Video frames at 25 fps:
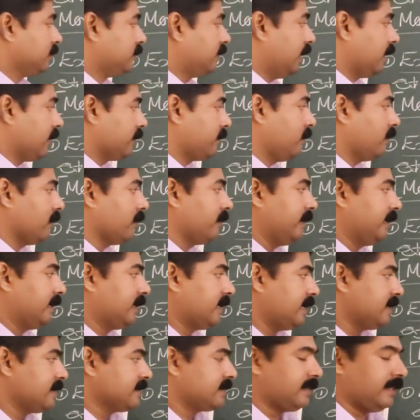Therefore we
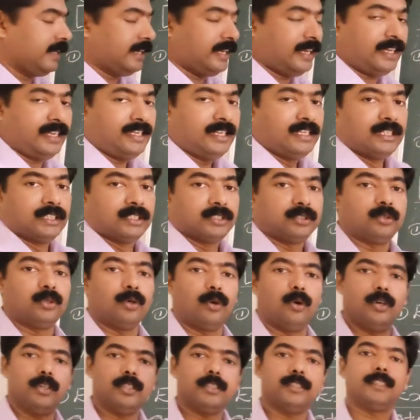can say
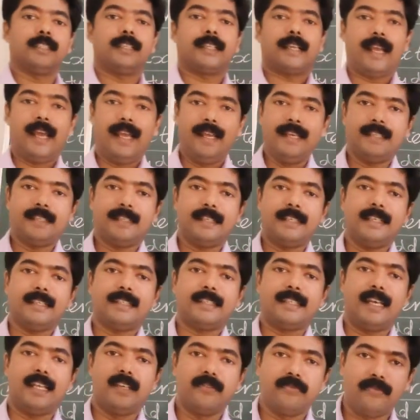those
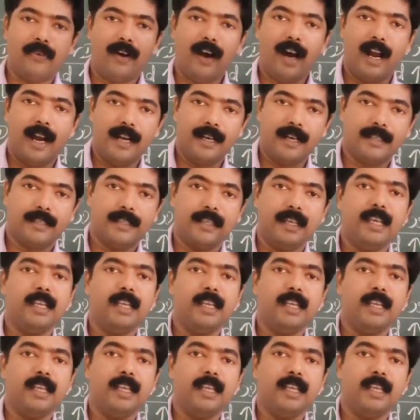rises and falls